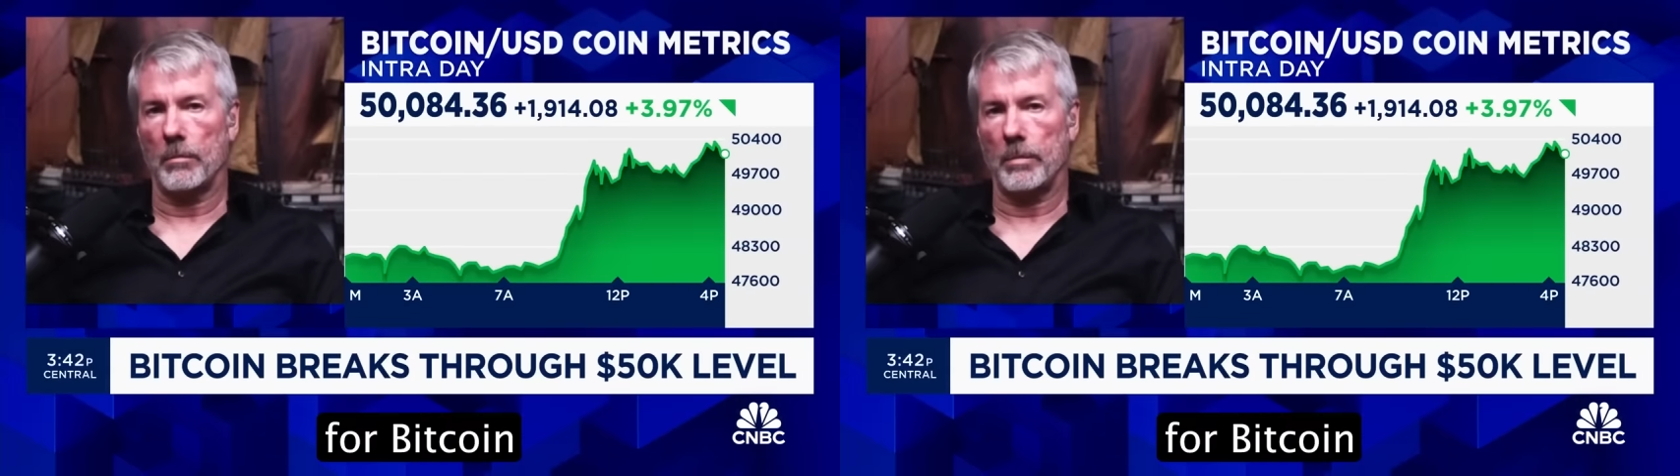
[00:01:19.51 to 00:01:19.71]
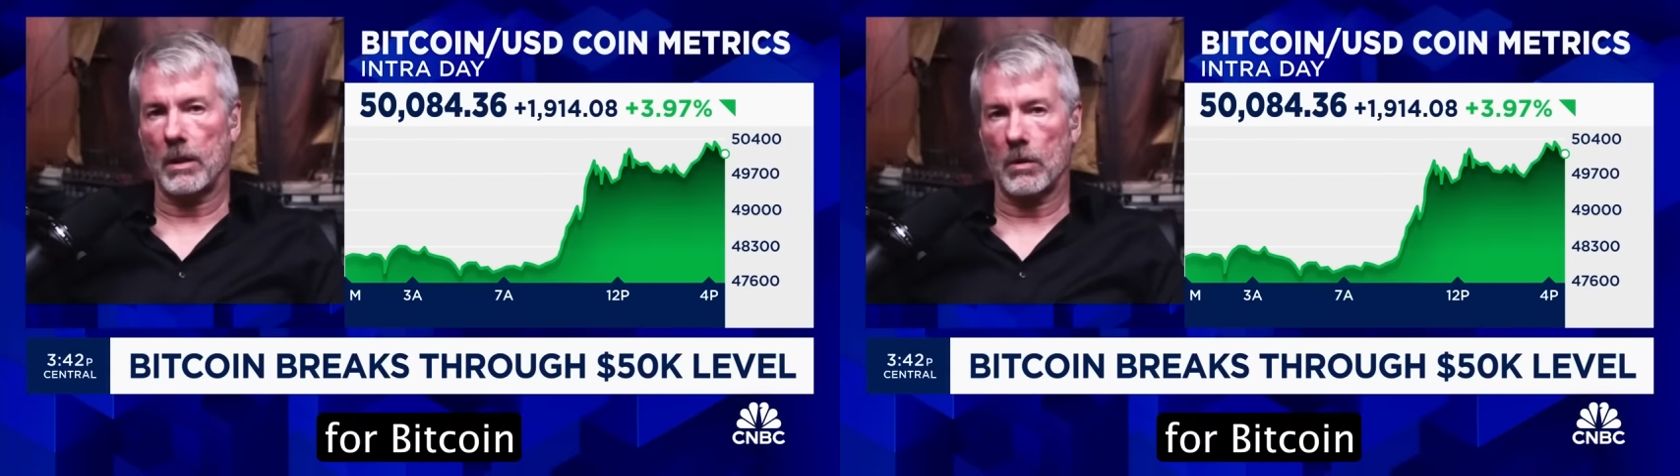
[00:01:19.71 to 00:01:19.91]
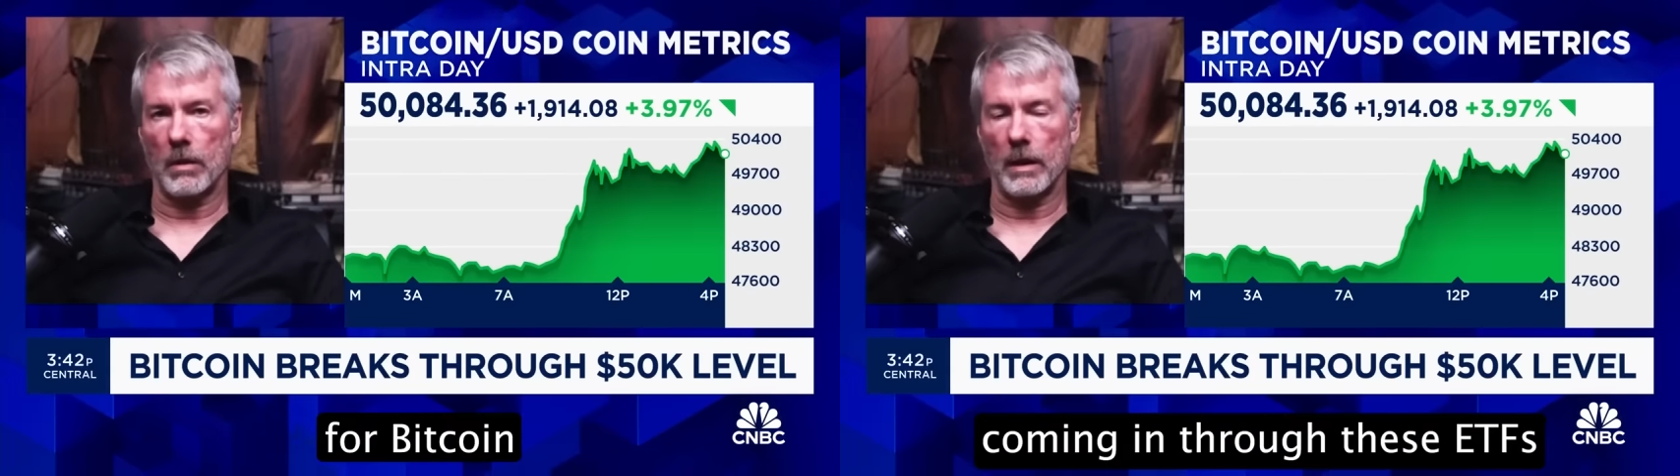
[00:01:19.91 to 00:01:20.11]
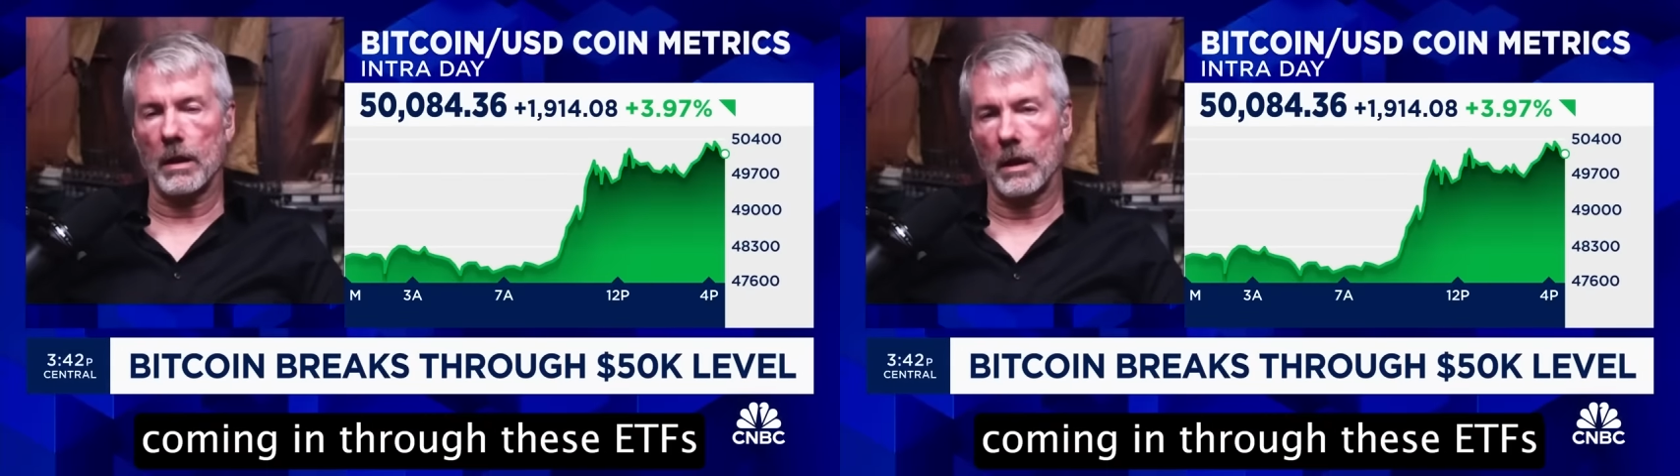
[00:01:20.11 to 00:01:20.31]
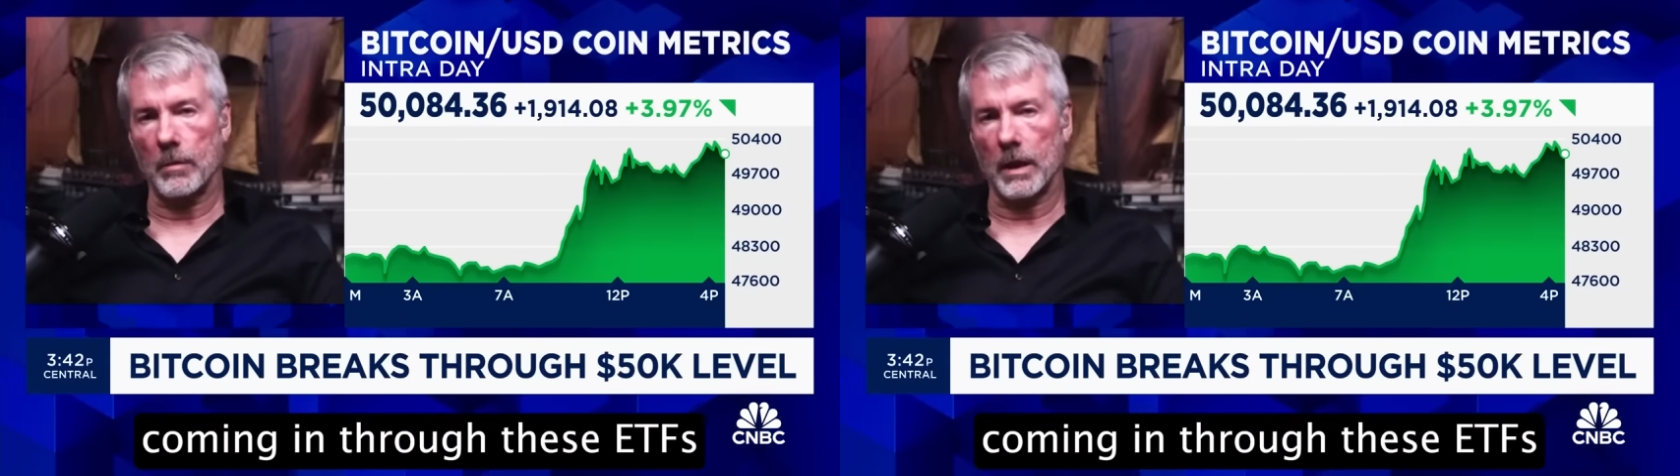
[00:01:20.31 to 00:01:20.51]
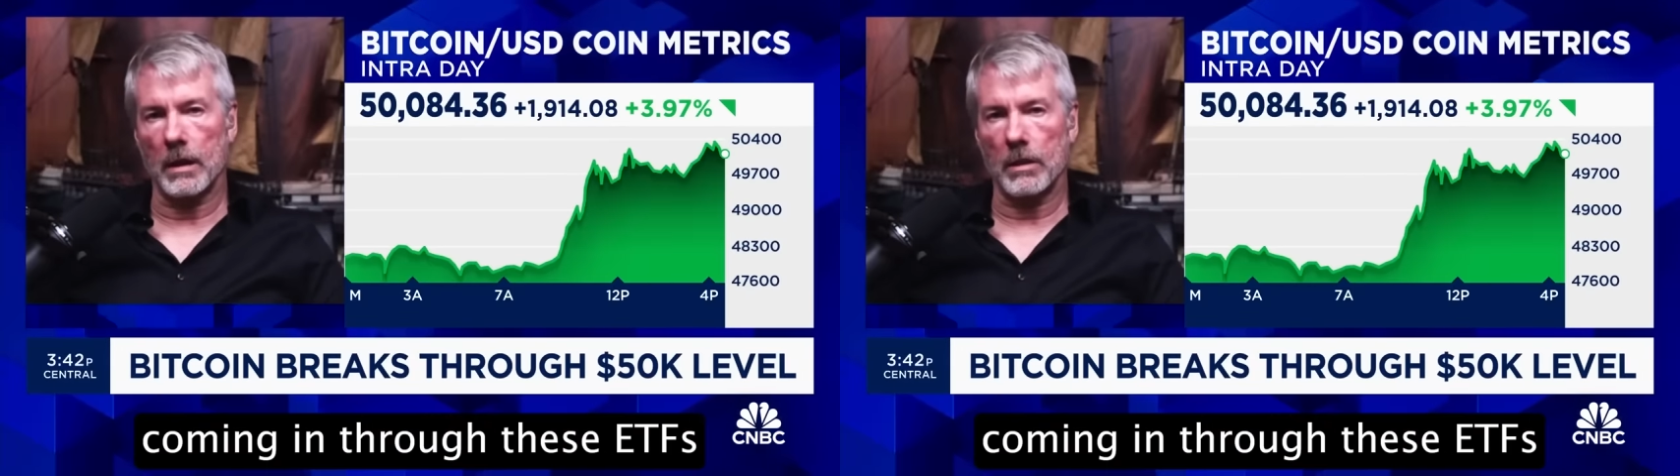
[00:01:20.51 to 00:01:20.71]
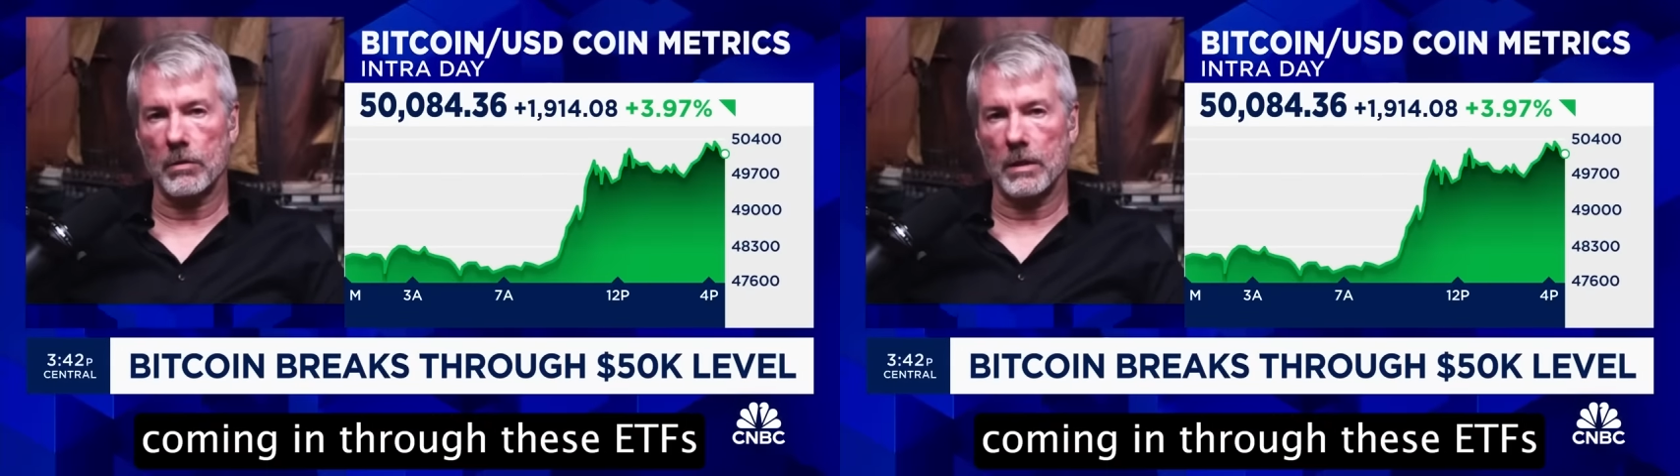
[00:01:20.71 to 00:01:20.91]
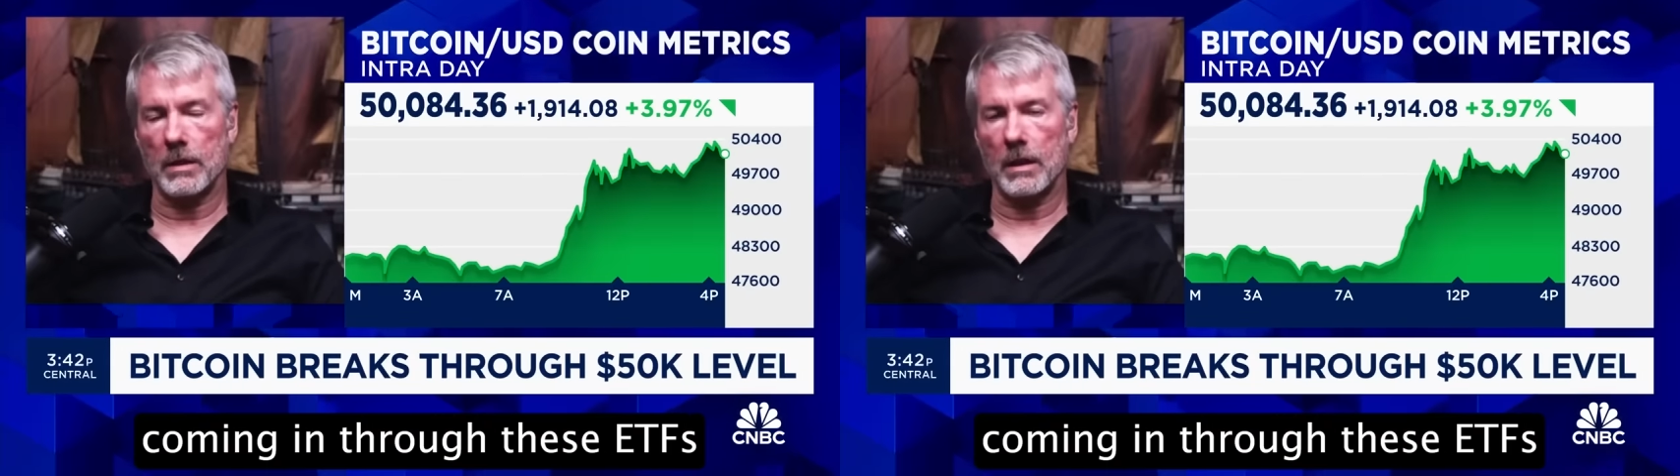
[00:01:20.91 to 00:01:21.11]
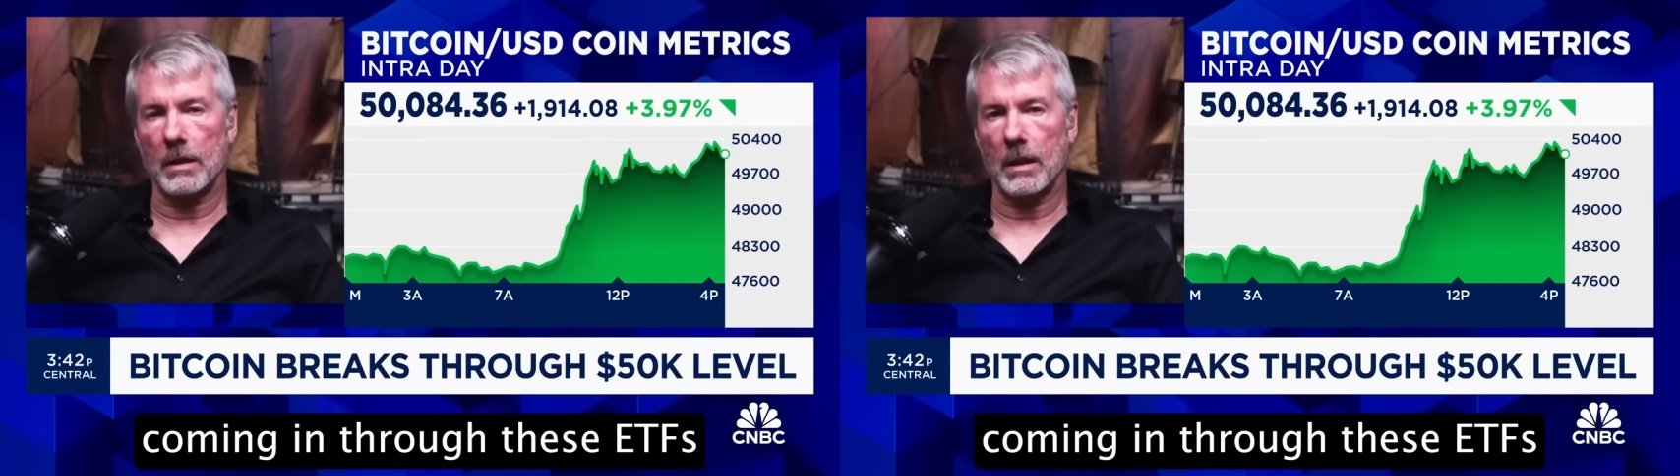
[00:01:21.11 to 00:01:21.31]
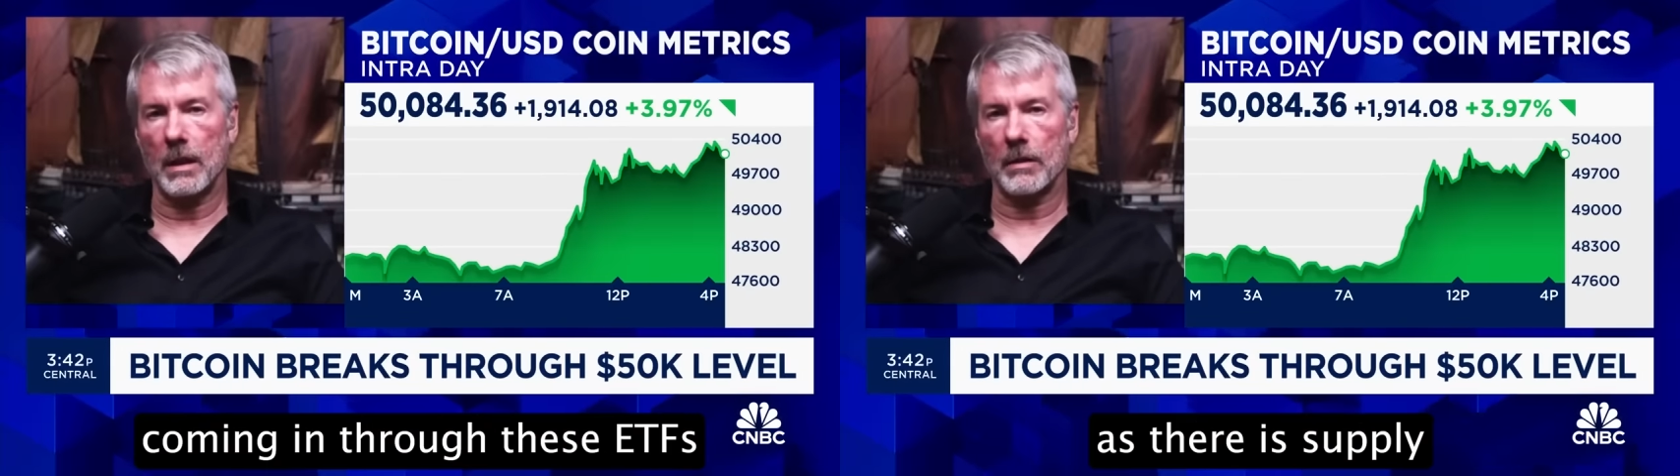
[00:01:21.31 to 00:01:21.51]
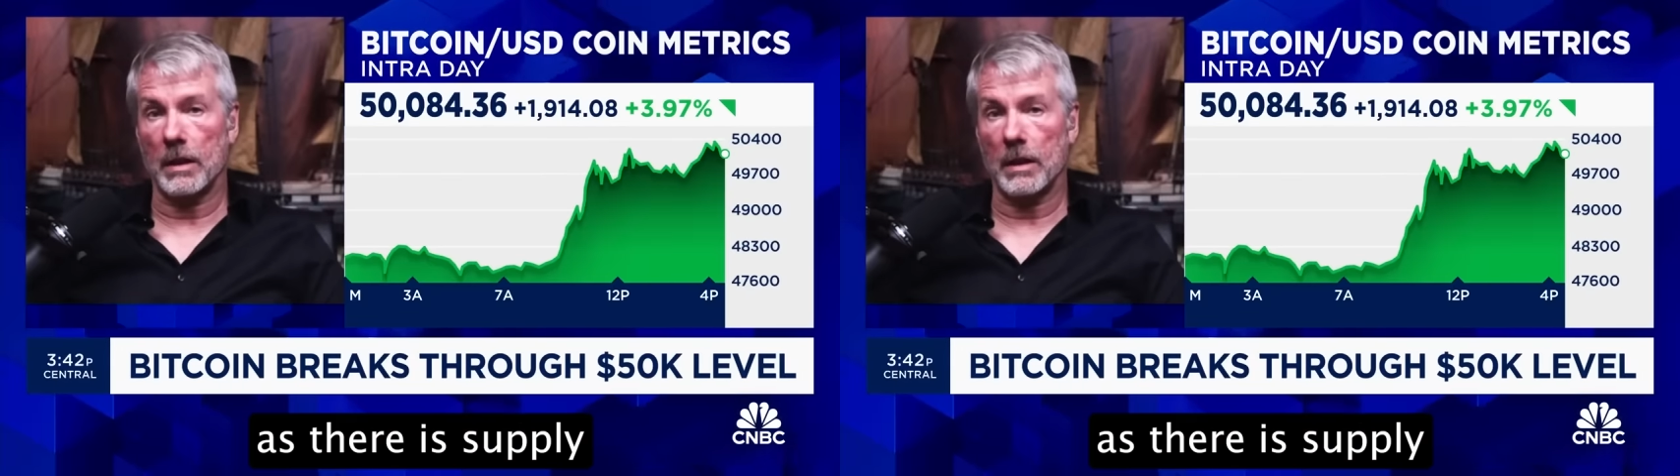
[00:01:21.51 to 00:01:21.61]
Bitcoin coming in through these ETFs